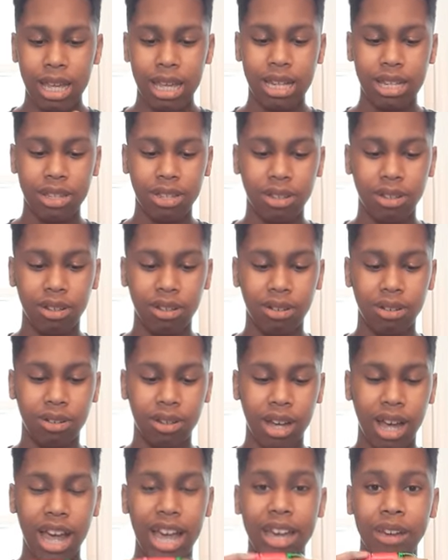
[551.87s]
And
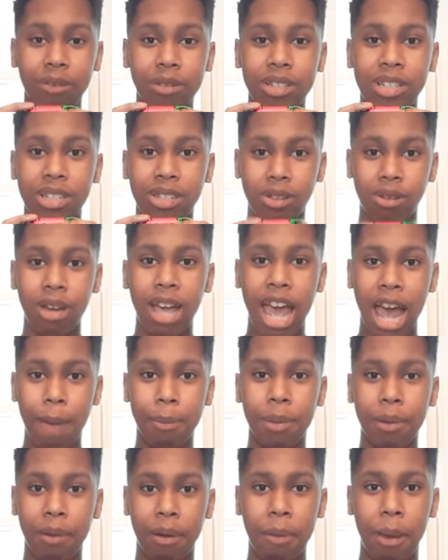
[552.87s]
so I was so
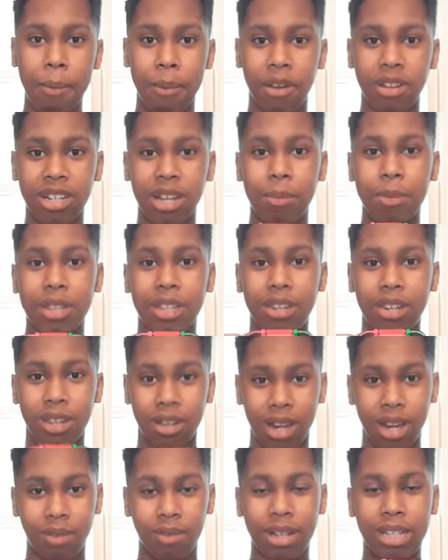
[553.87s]
happy when my parents got me the
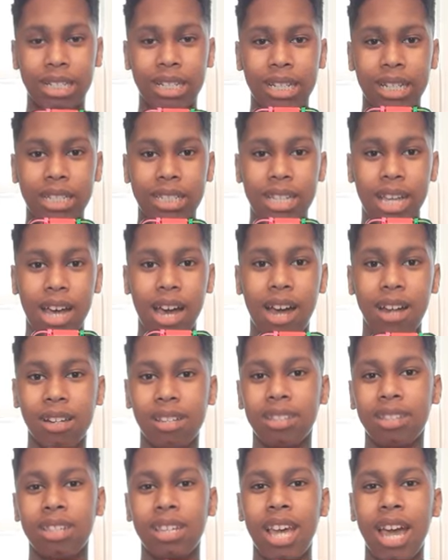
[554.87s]
neon ones because
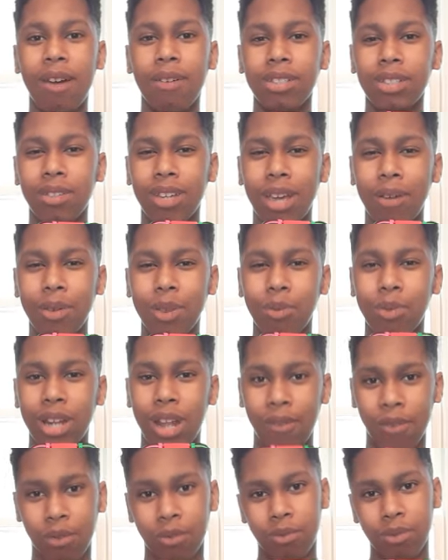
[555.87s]
honestly, I was okay with whatever,